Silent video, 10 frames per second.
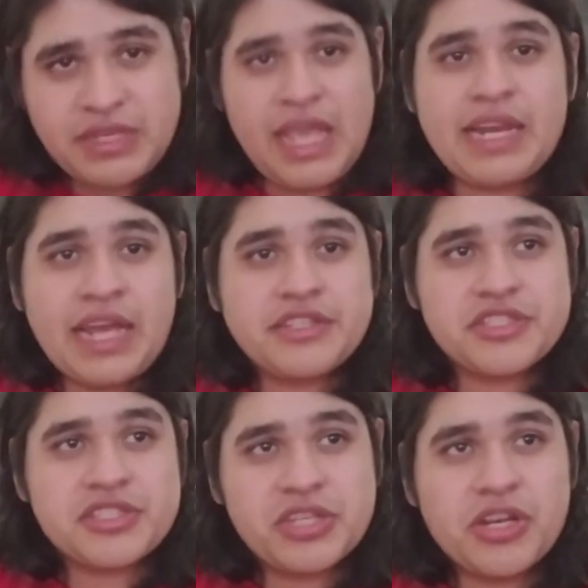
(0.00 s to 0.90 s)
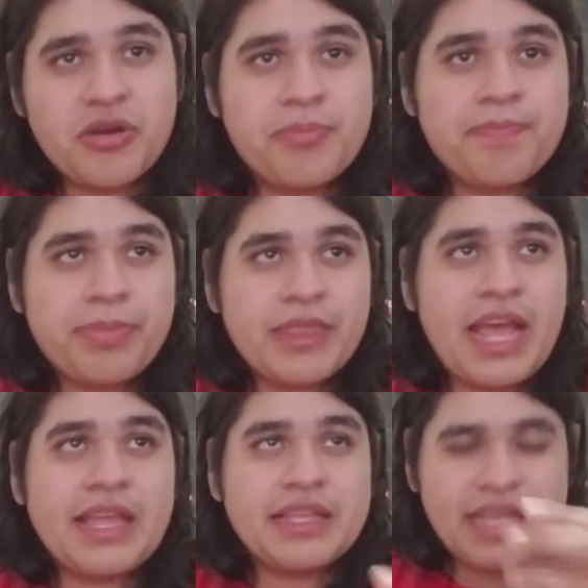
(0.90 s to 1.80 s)
And I just, you know,
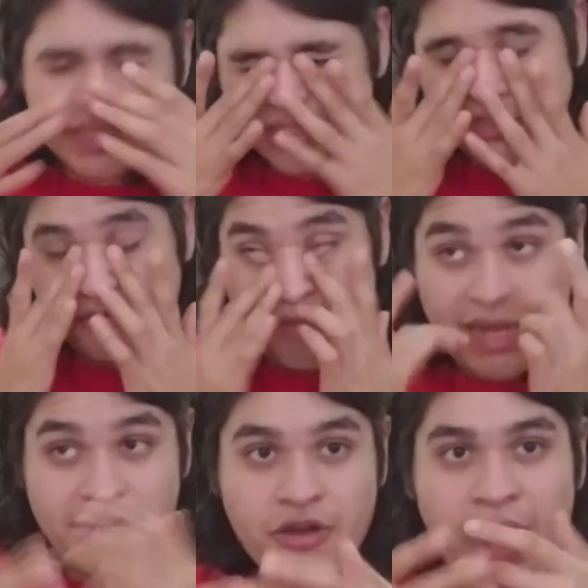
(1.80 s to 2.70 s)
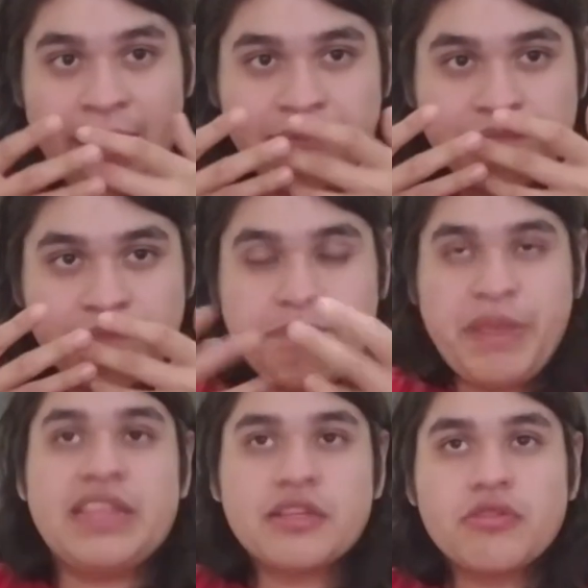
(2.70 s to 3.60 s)
I, as you may know, I
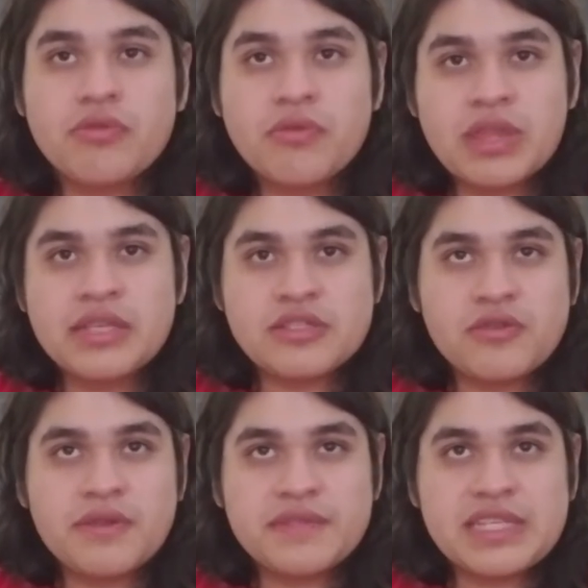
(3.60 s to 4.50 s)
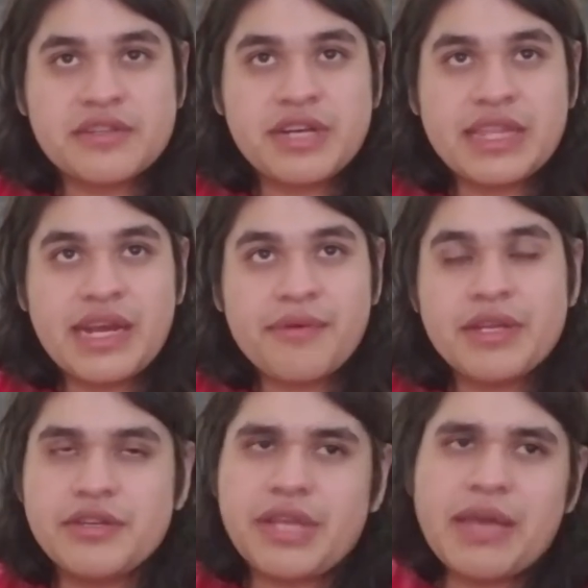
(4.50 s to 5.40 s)
beat the, the Soul of Cinder, and then I
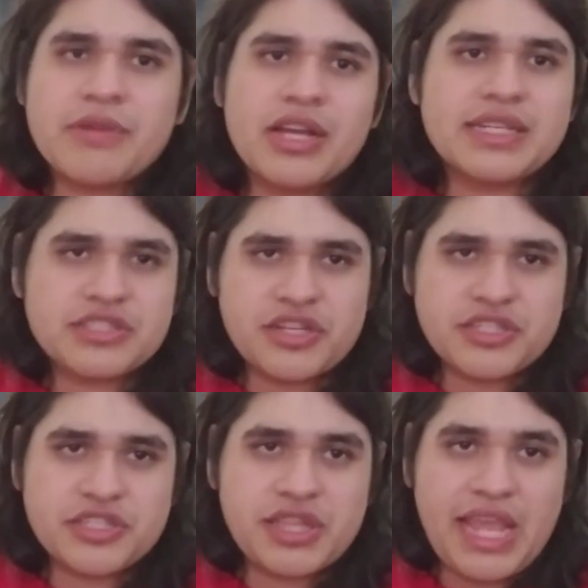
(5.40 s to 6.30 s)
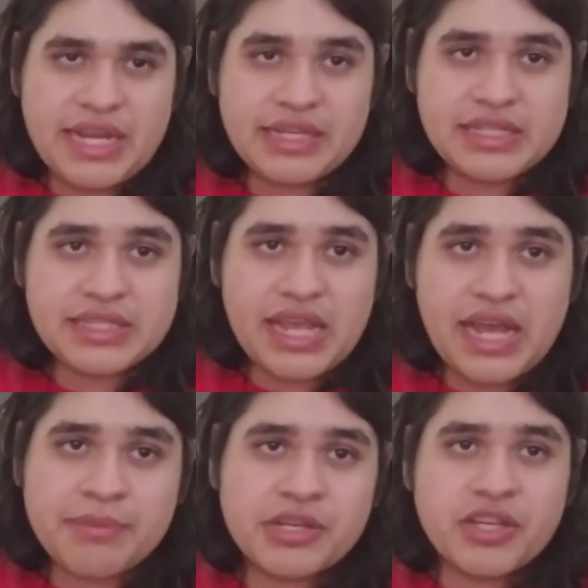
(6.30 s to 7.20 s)
went, okay, I'm not going to touch the endings yet,
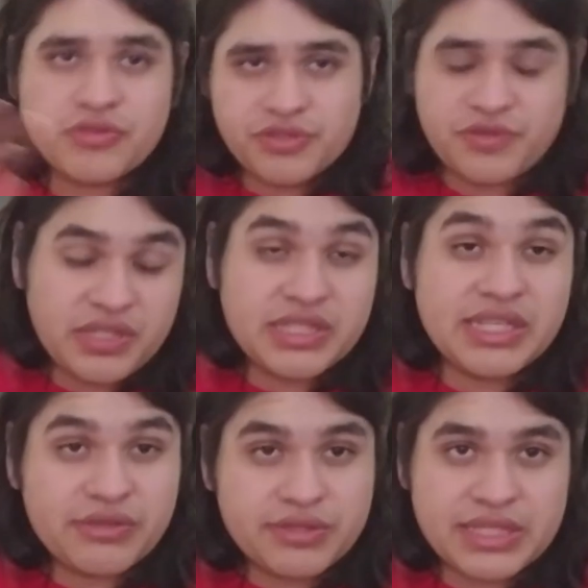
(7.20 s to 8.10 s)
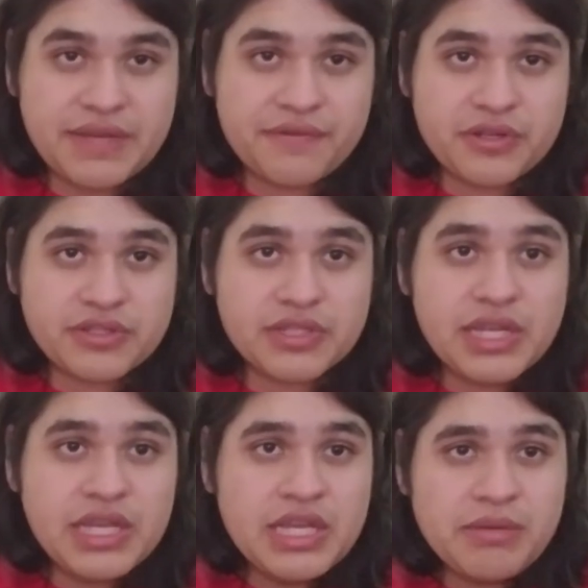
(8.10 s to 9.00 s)
I'm going to go do the D L C first.
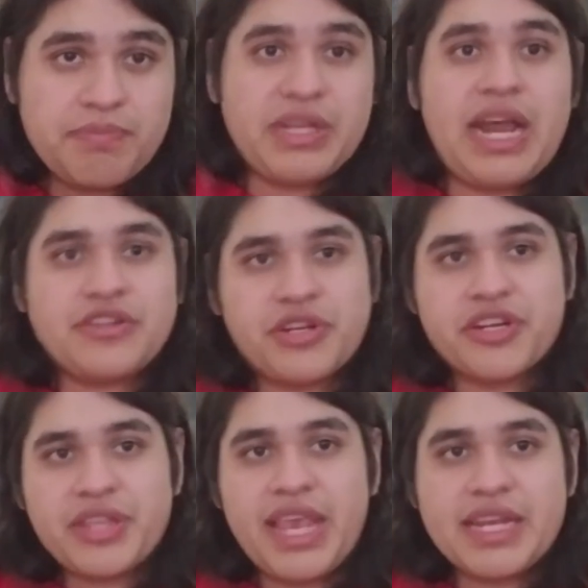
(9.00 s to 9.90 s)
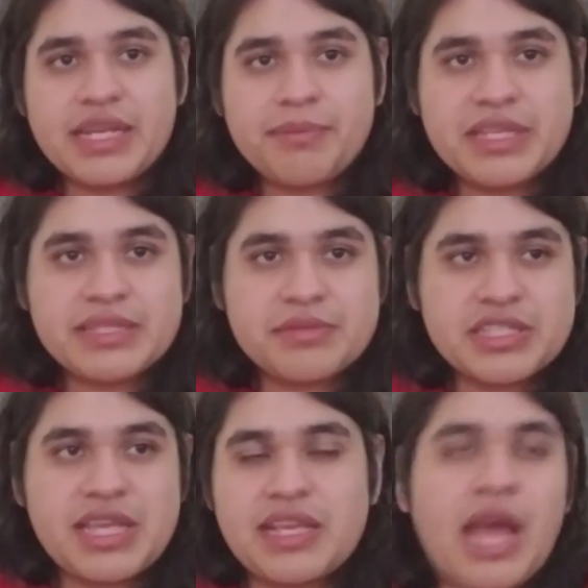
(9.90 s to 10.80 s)
But I triggered the ending, because I'm
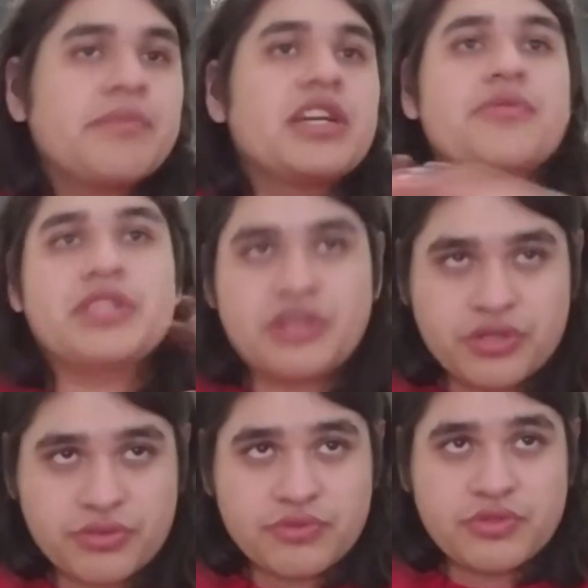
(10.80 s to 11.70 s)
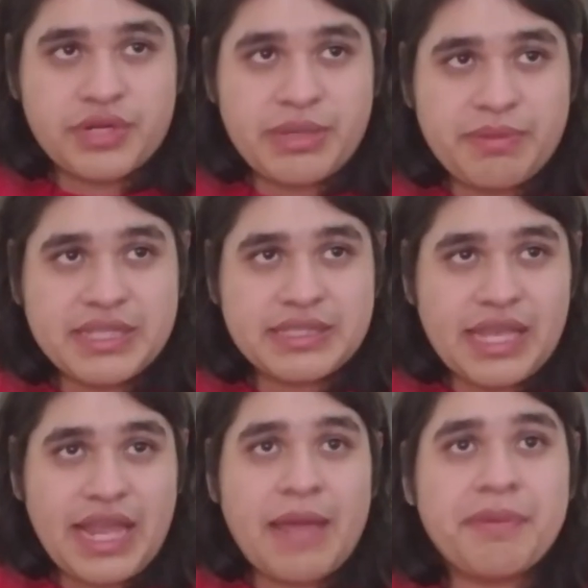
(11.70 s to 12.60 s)
just like, I'm done with Dark Souls three, because,
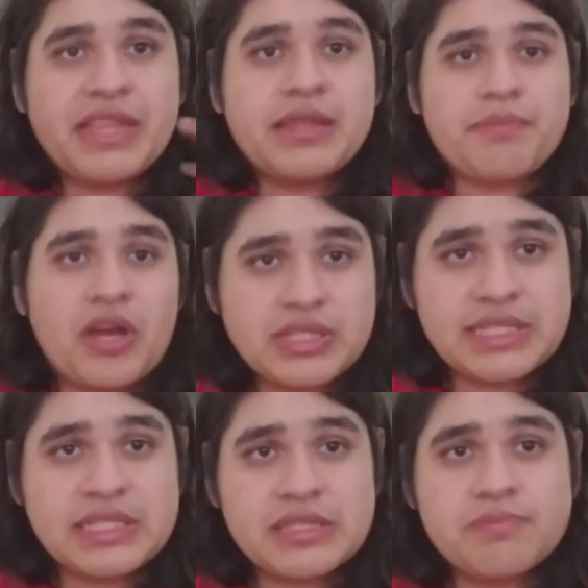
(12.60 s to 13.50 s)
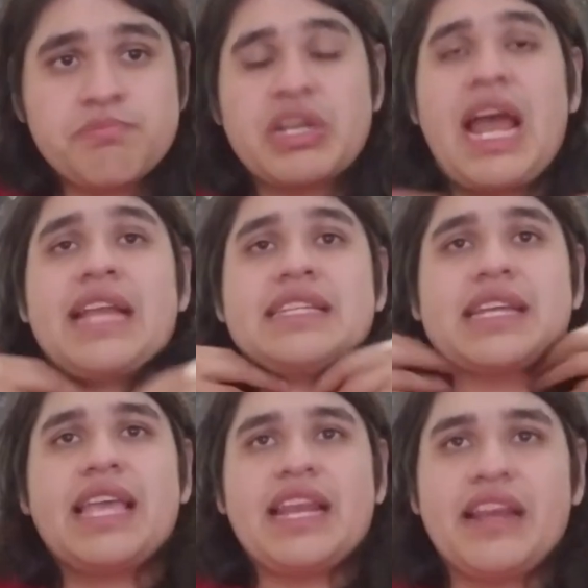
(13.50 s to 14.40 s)
like, I beat the bosses, but I
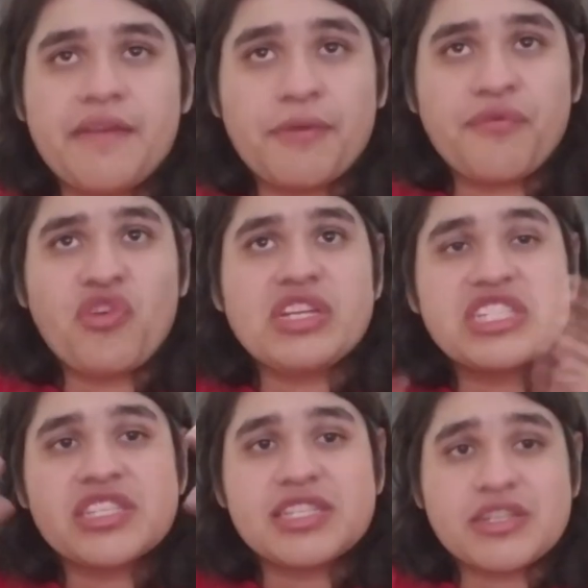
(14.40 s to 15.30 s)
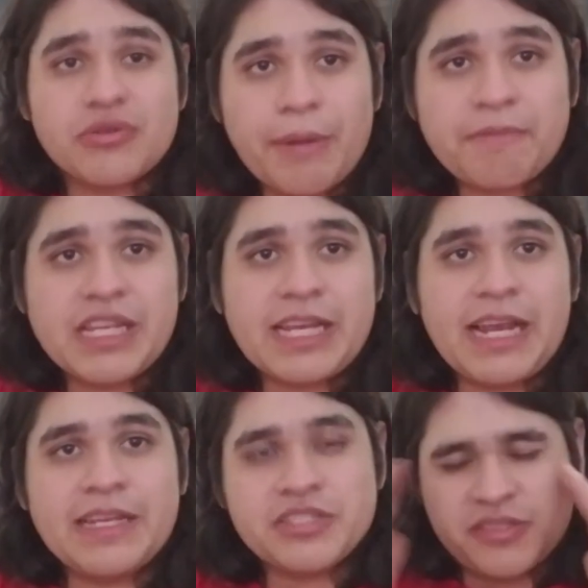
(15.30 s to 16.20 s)
didn't get any of the footage, because it corrupted,
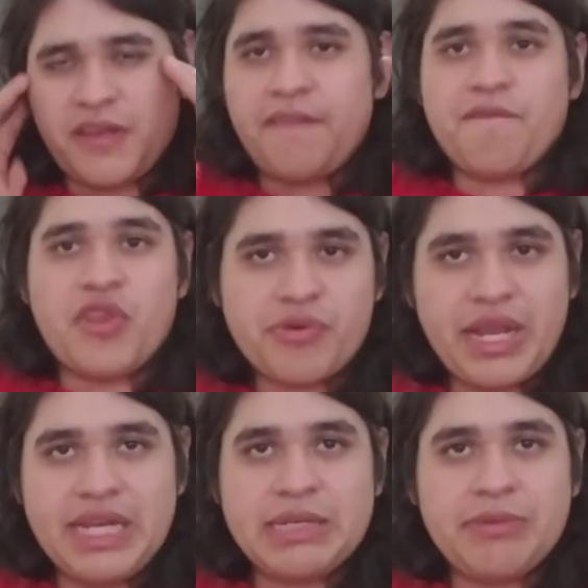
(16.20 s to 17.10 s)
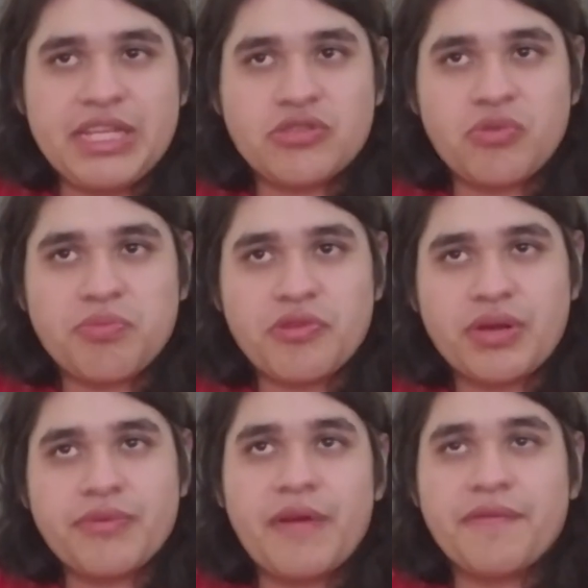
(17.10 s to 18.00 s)
and it just infuriated me to a
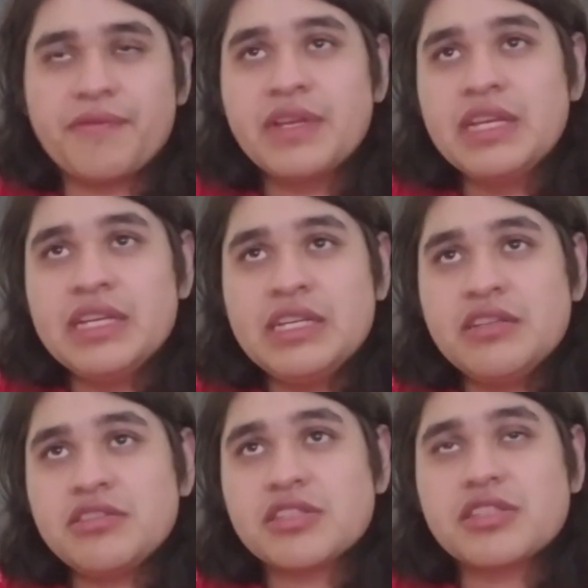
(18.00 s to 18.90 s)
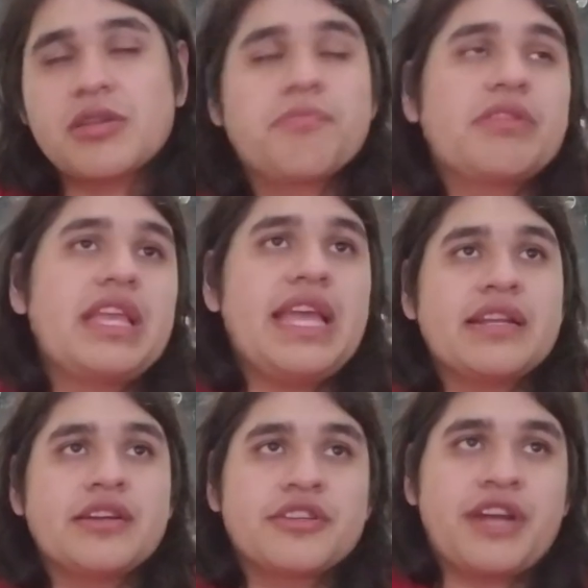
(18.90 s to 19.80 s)
point of just complete
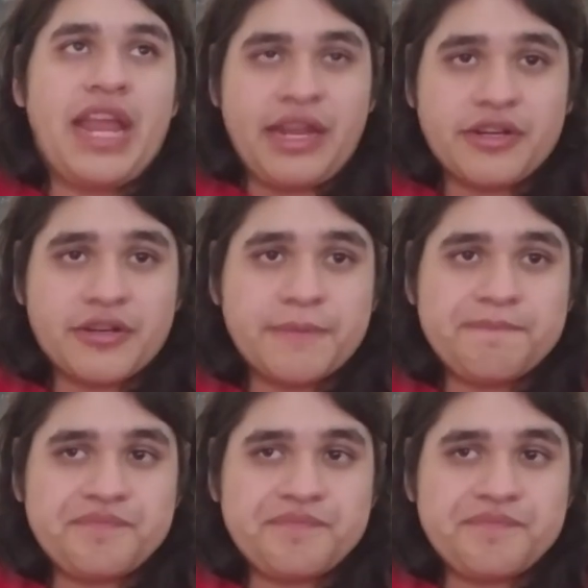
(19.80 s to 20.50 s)
utter anger.